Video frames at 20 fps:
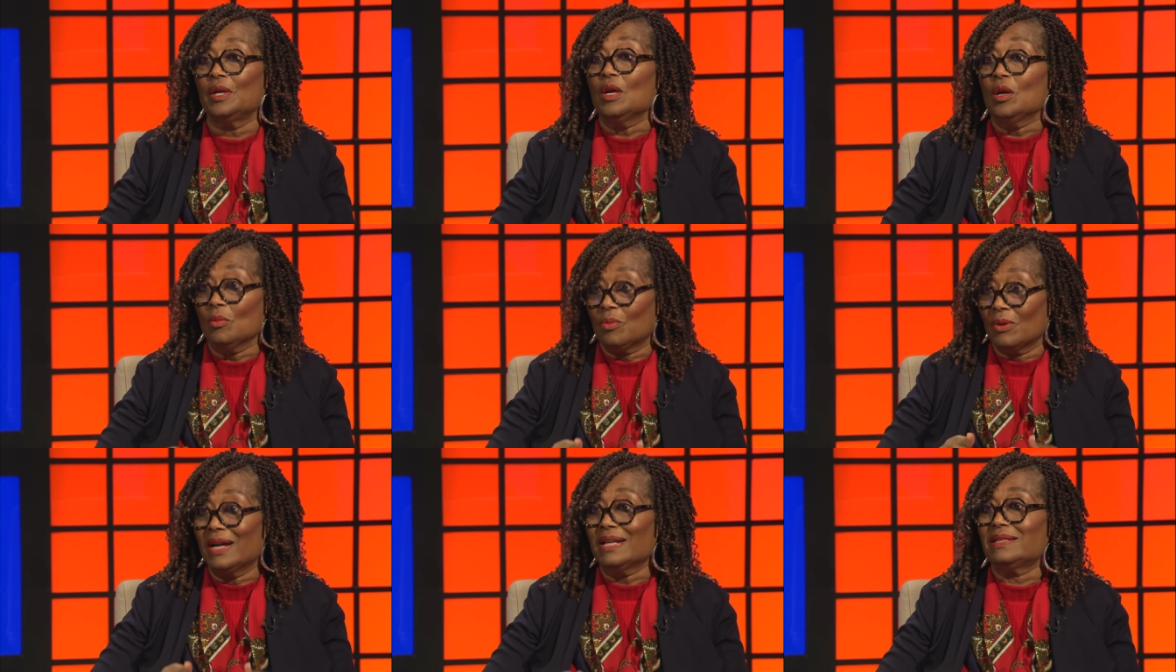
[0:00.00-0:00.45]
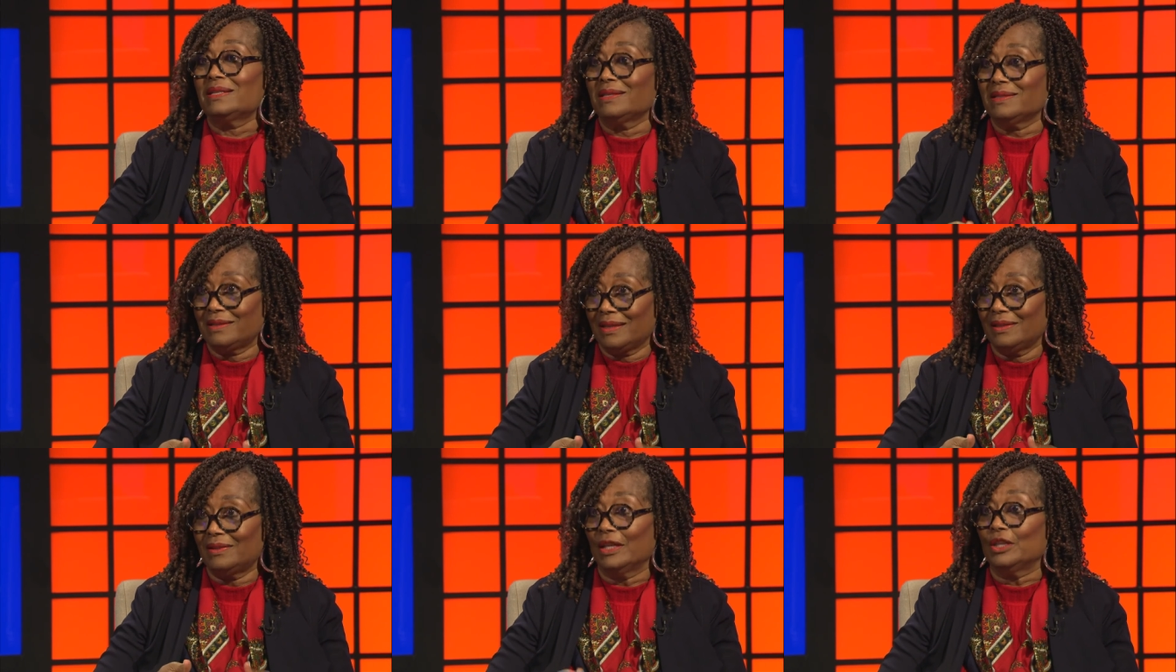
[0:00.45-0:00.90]
prices
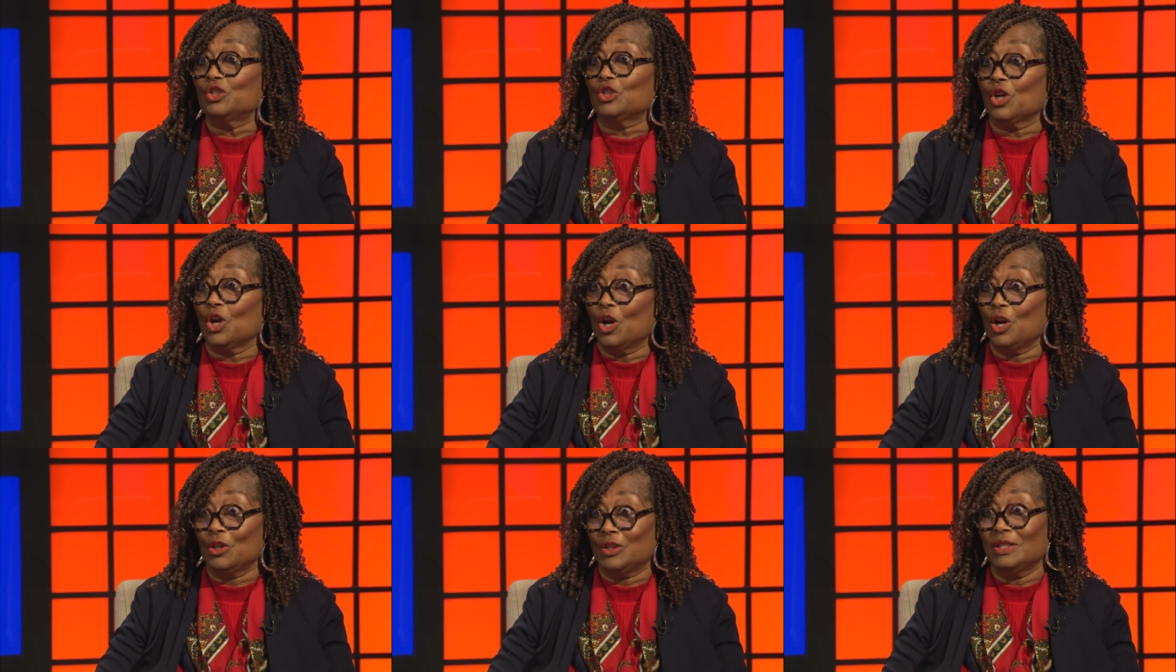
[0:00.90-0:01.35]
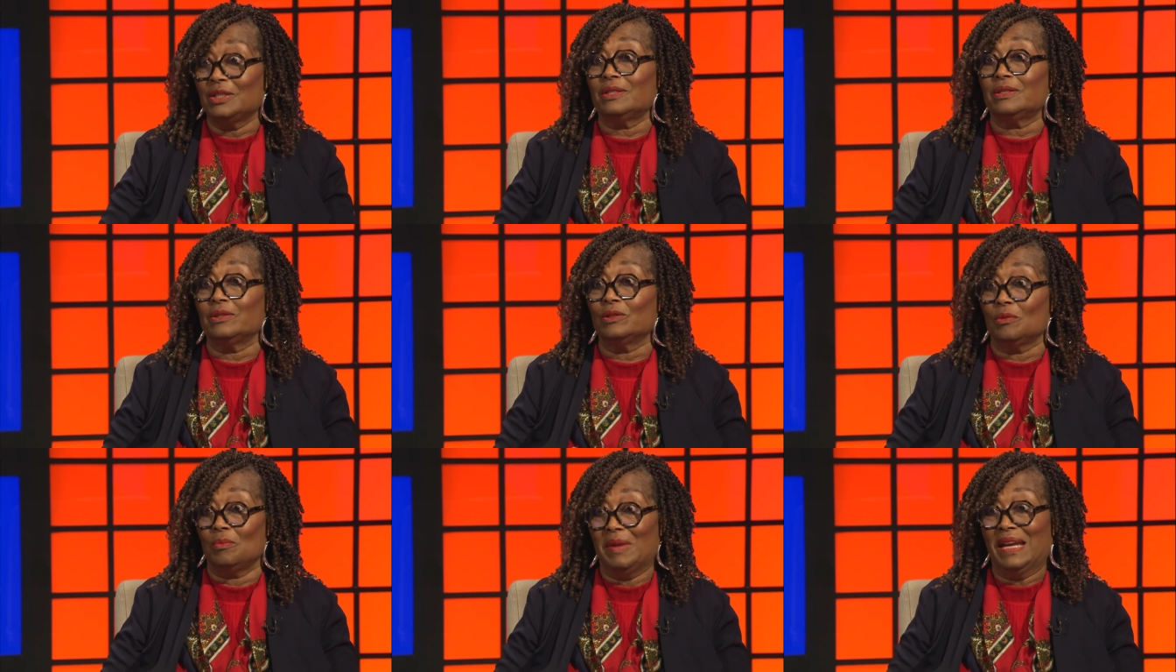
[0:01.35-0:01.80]
that they charge and
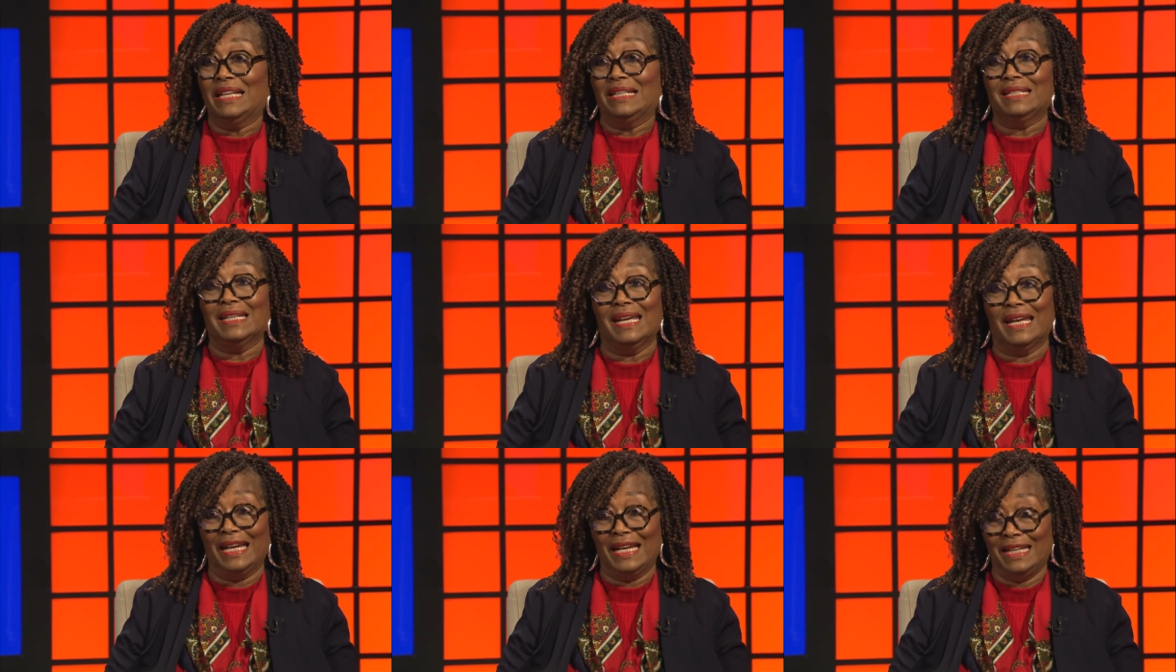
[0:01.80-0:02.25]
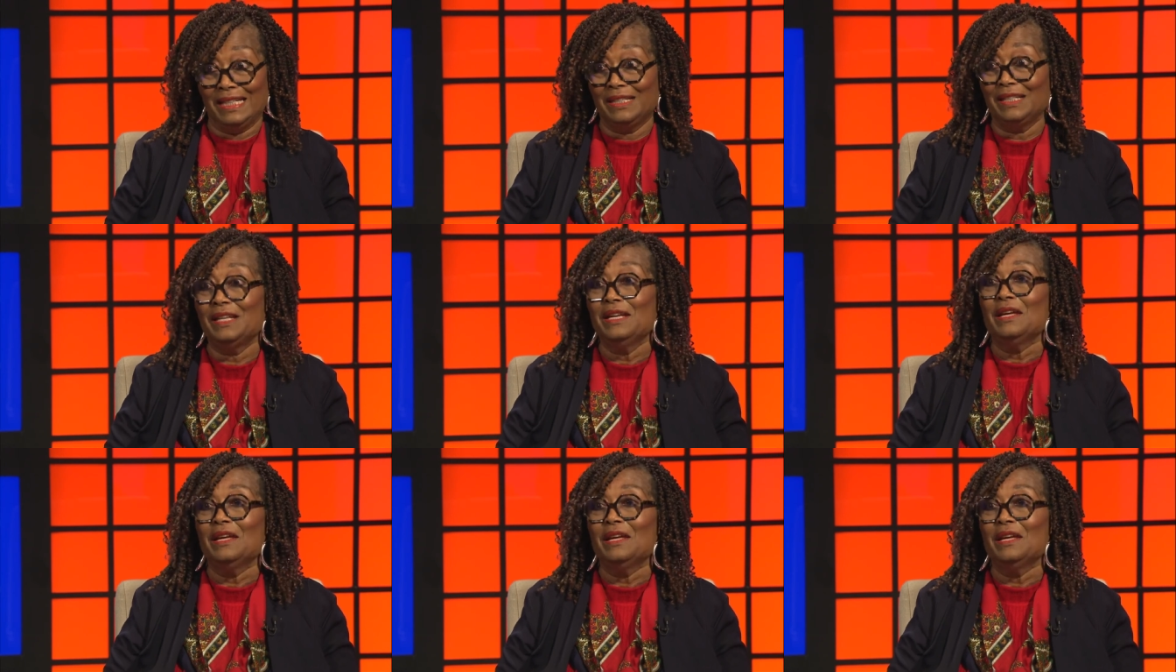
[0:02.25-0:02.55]
still maintain